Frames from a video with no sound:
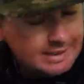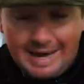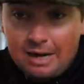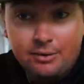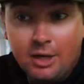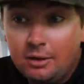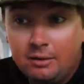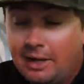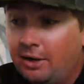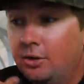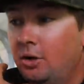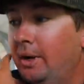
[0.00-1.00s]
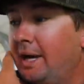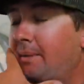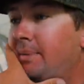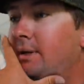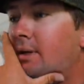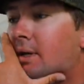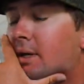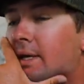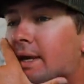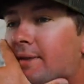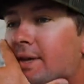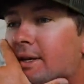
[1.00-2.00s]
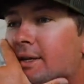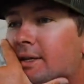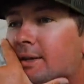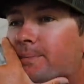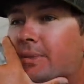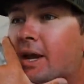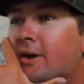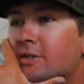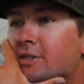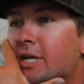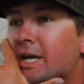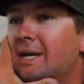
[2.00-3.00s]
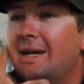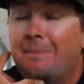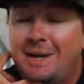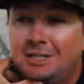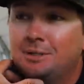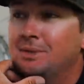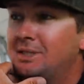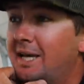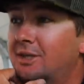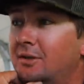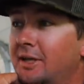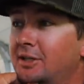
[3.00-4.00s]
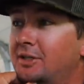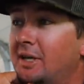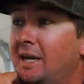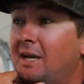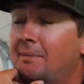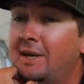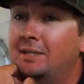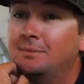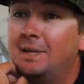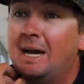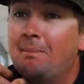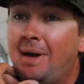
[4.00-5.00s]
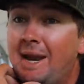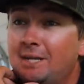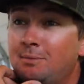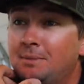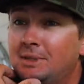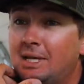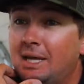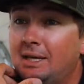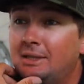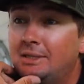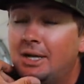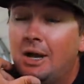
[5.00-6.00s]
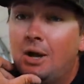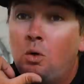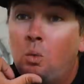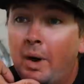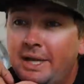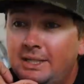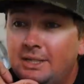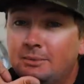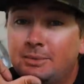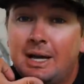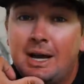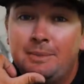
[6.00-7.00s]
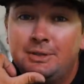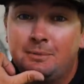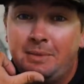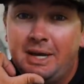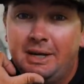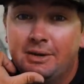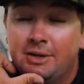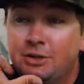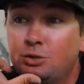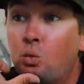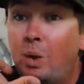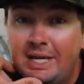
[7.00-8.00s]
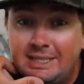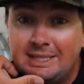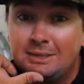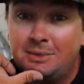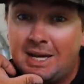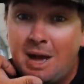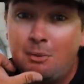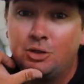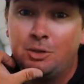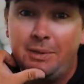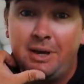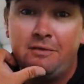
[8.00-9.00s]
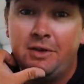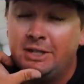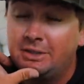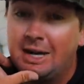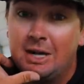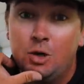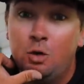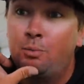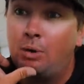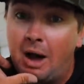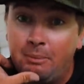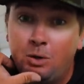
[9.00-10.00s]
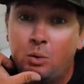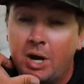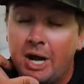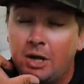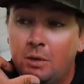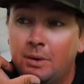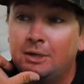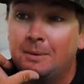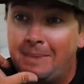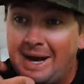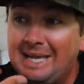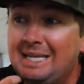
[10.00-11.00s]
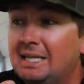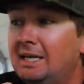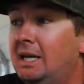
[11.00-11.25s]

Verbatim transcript: I don't know. I don't know what happened. And then uh, Harris Chain, I made some mistakes with Harris Chain, made some time management mistakes, wasted some time in some bad areas, wasted some time on some bed fish that I knew probably were not going to bite,